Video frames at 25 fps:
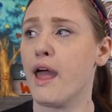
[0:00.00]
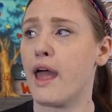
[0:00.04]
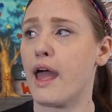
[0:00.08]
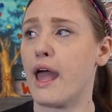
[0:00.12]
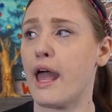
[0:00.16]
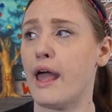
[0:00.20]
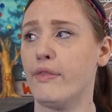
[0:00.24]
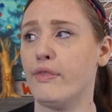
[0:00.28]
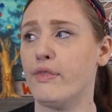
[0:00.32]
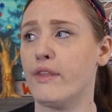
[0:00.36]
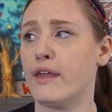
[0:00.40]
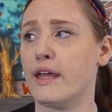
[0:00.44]

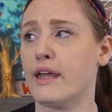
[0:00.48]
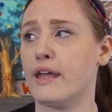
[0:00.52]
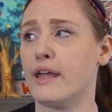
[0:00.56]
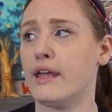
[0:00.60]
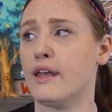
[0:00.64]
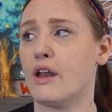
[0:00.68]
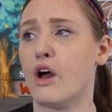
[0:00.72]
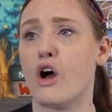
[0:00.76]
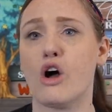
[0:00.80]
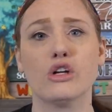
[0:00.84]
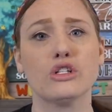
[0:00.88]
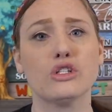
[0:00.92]
And and
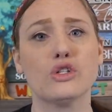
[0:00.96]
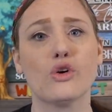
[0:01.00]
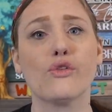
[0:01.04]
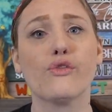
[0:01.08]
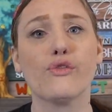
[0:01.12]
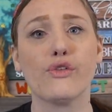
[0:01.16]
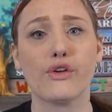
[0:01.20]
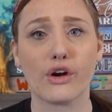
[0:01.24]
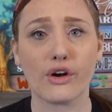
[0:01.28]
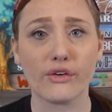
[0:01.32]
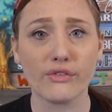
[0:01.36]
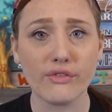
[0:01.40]
then also
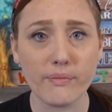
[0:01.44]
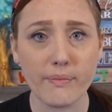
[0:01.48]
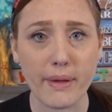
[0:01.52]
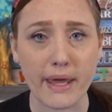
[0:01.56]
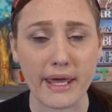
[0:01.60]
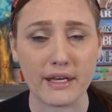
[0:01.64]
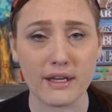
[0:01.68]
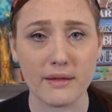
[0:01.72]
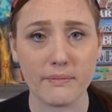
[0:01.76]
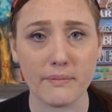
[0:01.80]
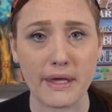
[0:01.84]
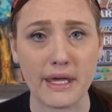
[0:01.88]
fear of
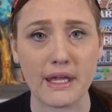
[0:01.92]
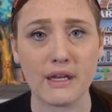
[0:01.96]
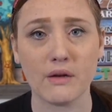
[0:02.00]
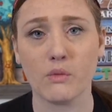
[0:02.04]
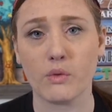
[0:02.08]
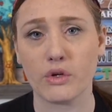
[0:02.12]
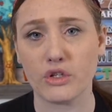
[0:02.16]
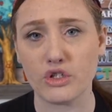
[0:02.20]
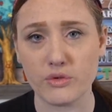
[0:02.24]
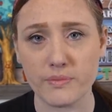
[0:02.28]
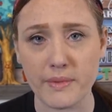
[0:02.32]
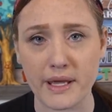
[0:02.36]
abandonment,
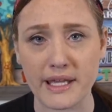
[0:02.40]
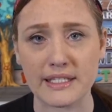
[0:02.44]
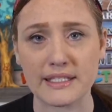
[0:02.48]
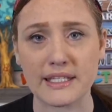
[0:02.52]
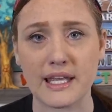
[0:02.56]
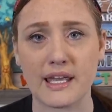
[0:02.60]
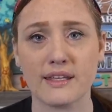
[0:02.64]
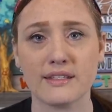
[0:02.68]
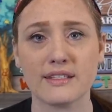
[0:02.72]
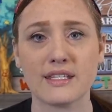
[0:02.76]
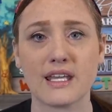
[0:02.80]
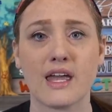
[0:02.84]
which makes
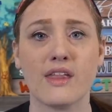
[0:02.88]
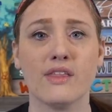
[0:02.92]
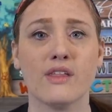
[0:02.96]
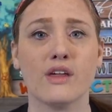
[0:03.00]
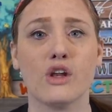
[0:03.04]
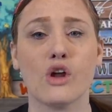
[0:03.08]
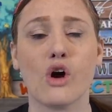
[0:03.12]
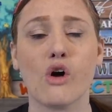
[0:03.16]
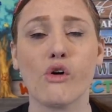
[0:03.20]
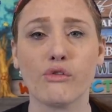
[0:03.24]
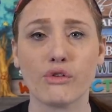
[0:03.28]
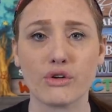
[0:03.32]
sense, and then
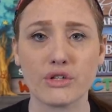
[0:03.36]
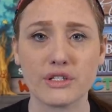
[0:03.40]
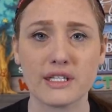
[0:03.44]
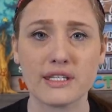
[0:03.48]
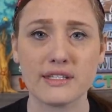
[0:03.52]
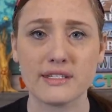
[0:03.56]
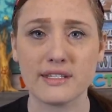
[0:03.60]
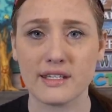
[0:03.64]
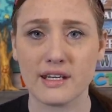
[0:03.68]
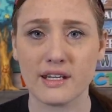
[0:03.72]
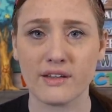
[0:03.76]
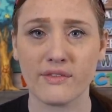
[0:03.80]

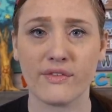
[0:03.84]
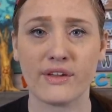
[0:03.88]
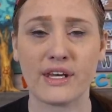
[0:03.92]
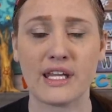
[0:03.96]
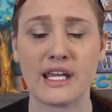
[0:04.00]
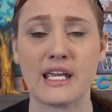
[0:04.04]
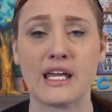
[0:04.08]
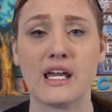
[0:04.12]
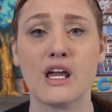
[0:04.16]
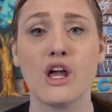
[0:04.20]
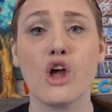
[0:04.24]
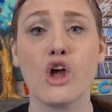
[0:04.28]

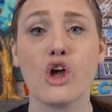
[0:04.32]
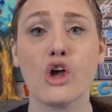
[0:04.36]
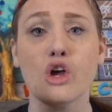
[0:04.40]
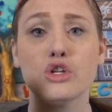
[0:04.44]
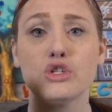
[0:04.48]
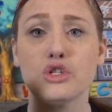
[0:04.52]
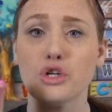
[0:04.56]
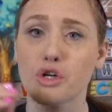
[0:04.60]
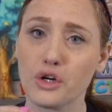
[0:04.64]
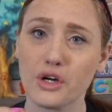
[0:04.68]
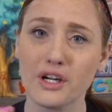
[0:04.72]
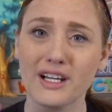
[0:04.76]
oversensitivity
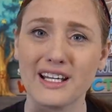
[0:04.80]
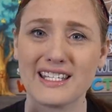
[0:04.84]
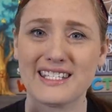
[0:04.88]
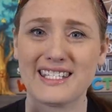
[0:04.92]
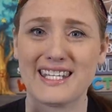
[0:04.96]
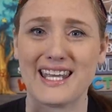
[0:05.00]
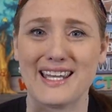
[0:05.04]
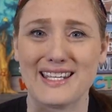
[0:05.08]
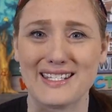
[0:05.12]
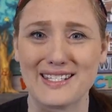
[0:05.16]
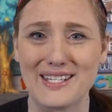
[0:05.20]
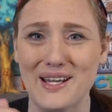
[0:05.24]
to
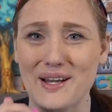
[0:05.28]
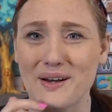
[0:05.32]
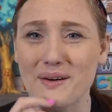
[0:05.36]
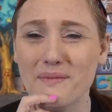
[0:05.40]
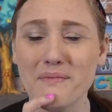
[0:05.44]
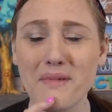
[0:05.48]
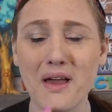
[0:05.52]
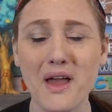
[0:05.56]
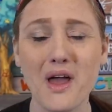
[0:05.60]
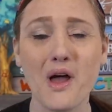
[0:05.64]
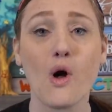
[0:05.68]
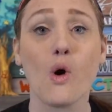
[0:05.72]

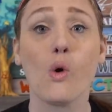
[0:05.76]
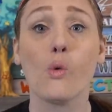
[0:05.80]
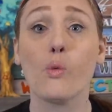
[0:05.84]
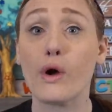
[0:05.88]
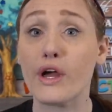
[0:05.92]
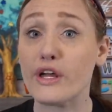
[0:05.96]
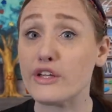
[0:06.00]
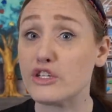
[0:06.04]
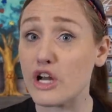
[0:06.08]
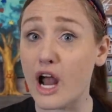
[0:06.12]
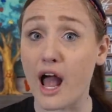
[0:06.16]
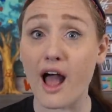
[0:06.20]
criticism,
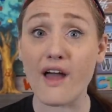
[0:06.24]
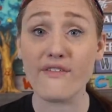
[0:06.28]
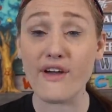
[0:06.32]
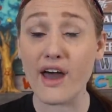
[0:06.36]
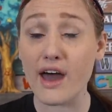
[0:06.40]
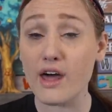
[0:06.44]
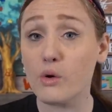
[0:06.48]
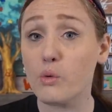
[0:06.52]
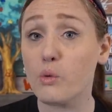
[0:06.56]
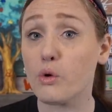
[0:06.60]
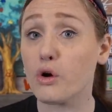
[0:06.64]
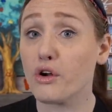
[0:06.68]
which I've had
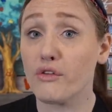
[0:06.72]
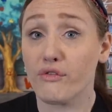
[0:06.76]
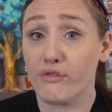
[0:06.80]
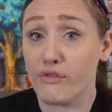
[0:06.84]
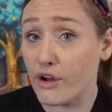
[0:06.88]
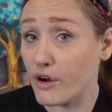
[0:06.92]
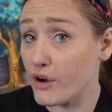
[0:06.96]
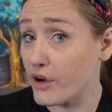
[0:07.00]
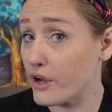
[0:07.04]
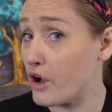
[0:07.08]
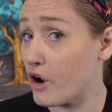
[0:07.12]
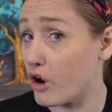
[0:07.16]
to work
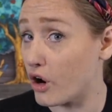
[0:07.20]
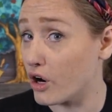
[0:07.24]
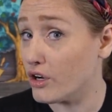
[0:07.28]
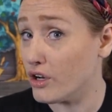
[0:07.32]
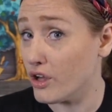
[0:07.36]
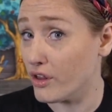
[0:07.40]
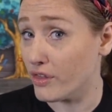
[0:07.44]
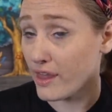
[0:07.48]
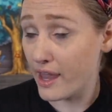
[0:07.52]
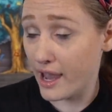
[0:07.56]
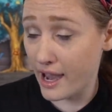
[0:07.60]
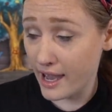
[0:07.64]
very hard
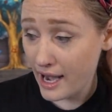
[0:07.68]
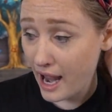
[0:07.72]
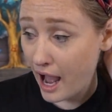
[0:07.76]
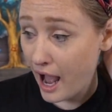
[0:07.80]
on that.